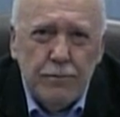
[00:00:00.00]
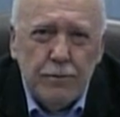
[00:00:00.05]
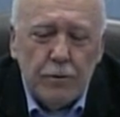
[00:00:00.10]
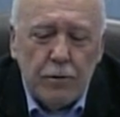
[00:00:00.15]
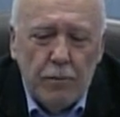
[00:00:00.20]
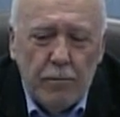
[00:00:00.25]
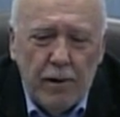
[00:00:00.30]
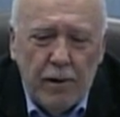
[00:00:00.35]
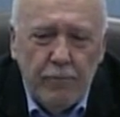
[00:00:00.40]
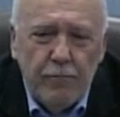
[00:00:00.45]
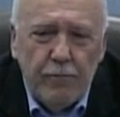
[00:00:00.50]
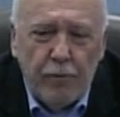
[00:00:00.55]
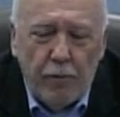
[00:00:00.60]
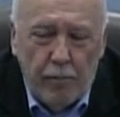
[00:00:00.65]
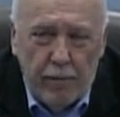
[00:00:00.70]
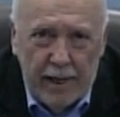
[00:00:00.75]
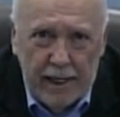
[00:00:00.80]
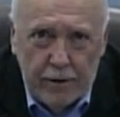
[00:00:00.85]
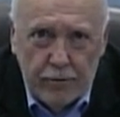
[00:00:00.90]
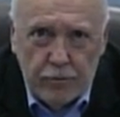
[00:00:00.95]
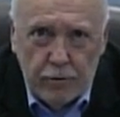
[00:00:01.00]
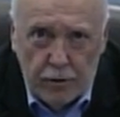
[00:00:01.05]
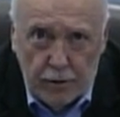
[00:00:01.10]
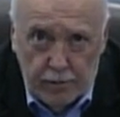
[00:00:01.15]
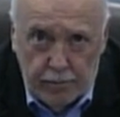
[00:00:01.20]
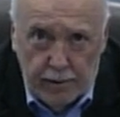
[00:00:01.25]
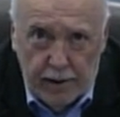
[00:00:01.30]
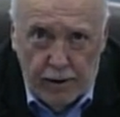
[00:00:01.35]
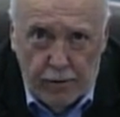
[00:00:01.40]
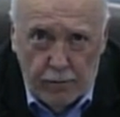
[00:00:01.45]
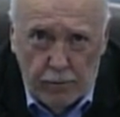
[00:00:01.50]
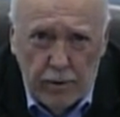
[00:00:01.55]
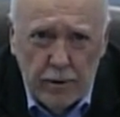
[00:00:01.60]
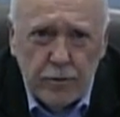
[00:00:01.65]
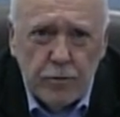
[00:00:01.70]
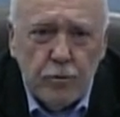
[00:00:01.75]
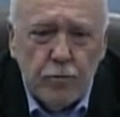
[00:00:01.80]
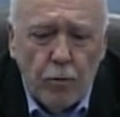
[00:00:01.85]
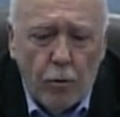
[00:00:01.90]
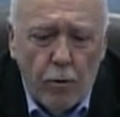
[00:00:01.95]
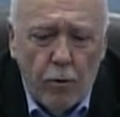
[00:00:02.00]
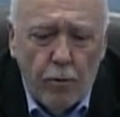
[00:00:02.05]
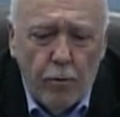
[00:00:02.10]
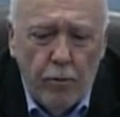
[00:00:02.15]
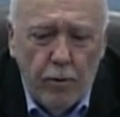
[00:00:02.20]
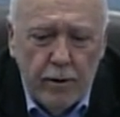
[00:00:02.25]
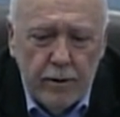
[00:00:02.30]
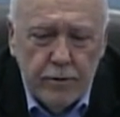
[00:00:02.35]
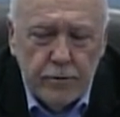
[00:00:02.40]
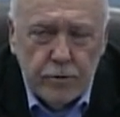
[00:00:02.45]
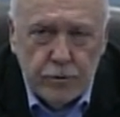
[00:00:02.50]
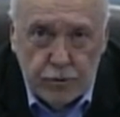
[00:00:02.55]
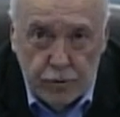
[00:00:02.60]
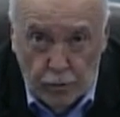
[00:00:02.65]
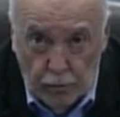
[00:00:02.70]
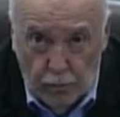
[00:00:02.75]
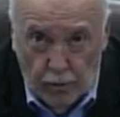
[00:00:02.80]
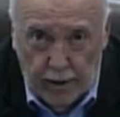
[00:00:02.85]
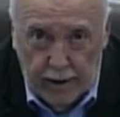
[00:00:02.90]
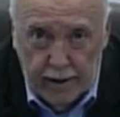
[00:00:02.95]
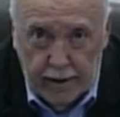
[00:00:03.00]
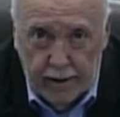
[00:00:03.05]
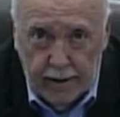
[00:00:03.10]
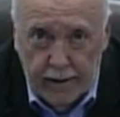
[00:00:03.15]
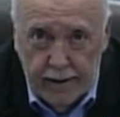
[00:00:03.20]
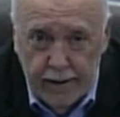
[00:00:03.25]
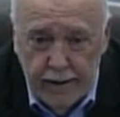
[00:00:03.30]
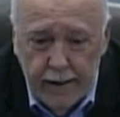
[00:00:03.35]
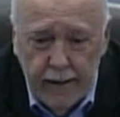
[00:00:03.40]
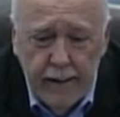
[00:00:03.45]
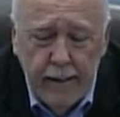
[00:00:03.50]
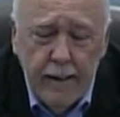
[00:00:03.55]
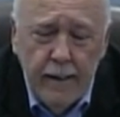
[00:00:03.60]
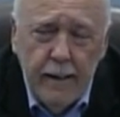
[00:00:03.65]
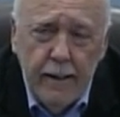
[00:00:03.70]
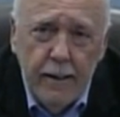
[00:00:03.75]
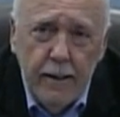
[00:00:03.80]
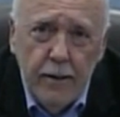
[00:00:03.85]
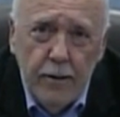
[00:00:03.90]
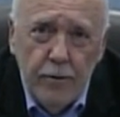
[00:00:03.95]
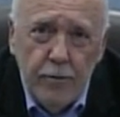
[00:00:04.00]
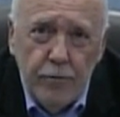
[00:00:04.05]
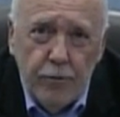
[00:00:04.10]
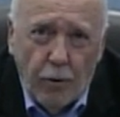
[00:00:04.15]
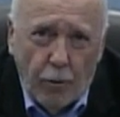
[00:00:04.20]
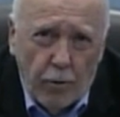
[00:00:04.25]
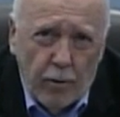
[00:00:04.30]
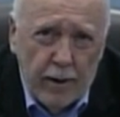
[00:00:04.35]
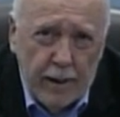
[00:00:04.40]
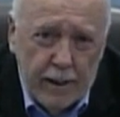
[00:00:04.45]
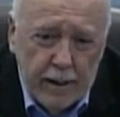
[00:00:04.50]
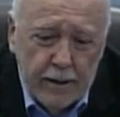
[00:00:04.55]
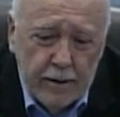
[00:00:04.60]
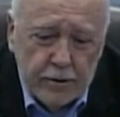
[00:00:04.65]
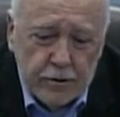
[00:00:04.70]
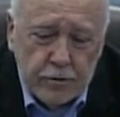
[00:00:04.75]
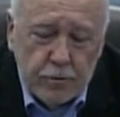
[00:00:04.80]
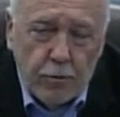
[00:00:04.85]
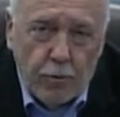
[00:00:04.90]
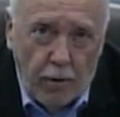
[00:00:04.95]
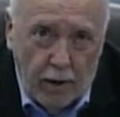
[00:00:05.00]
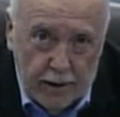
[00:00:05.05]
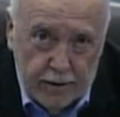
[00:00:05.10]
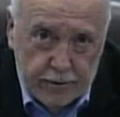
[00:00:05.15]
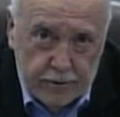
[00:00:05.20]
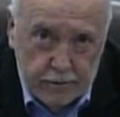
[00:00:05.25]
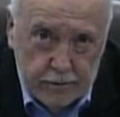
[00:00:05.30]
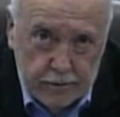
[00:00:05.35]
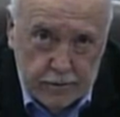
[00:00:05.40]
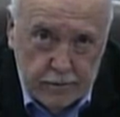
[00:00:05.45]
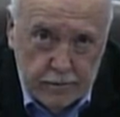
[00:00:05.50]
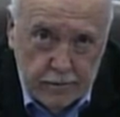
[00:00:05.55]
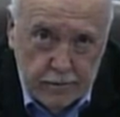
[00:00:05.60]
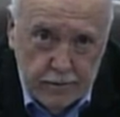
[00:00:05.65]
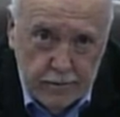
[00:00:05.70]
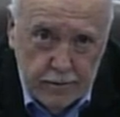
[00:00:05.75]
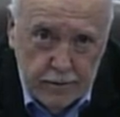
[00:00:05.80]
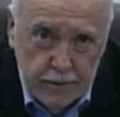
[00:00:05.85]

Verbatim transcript: some information about what Shorewood is doing during this crisis